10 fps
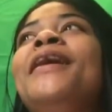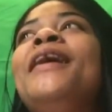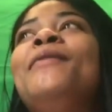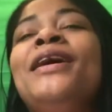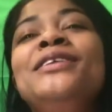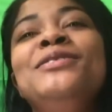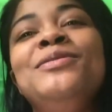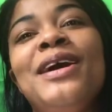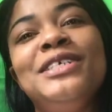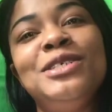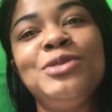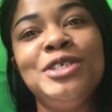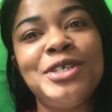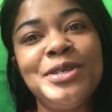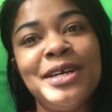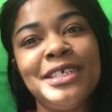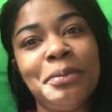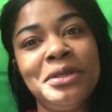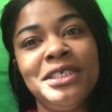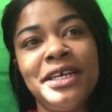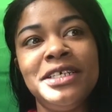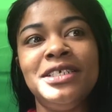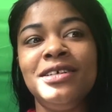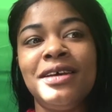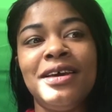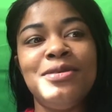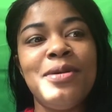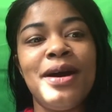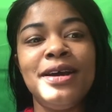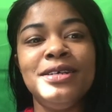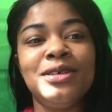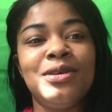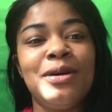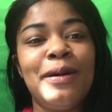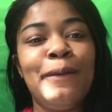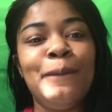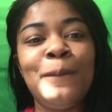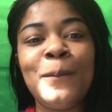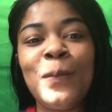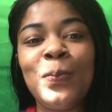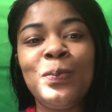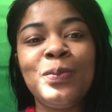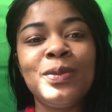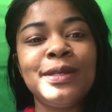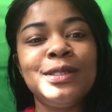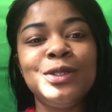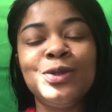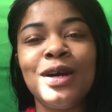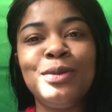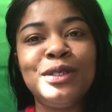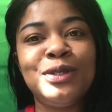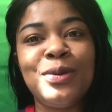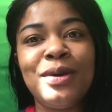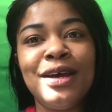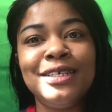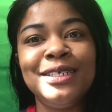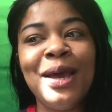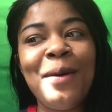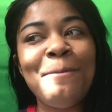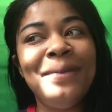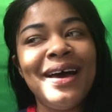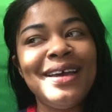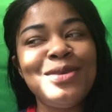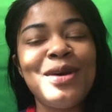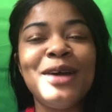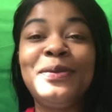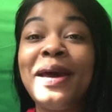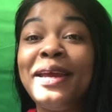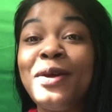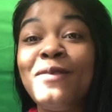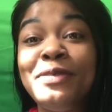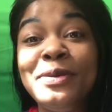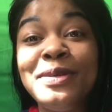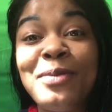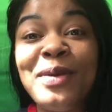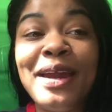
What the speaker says: I just want to show you guys appreciation. Like, you guys are subscribing so much. But you guys, we got to get our views up.